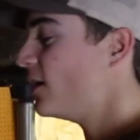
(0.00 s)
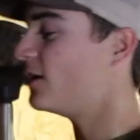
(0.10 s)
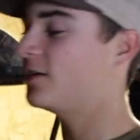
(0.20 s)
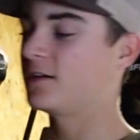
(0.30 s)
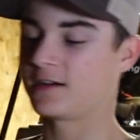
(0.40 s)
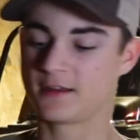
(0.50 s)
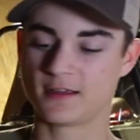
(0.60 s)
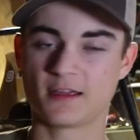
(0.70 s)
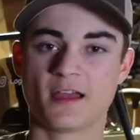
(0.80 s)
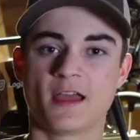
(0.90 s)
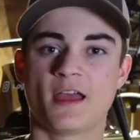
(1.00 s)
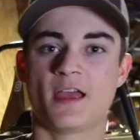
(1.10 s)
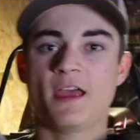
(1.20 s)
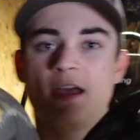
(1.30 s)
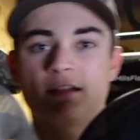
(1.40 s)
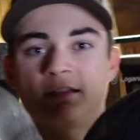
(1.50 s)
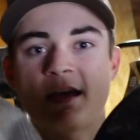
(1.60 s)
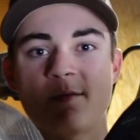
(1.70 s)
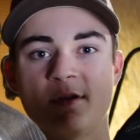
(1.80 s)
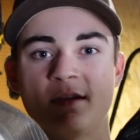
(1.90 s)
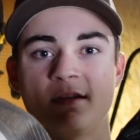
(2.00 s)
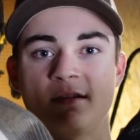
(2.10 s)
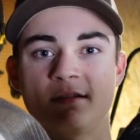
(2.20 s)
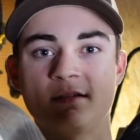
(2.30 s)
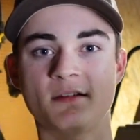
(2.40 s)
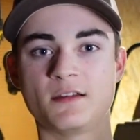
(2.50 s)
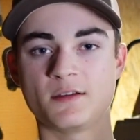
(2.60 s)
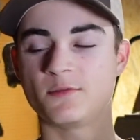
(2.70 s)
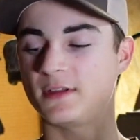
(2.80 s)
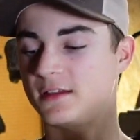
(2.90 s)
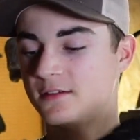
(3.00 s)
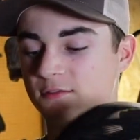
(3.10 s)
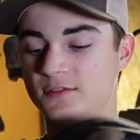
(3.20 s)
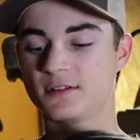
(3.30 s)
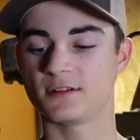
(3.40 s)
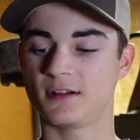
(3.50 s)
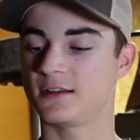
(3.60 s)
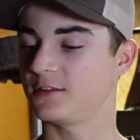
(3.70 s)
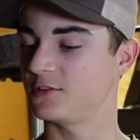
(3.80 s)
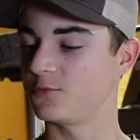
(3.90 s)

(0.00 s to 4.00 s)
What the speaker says: our hats came in. We have, I don't know, this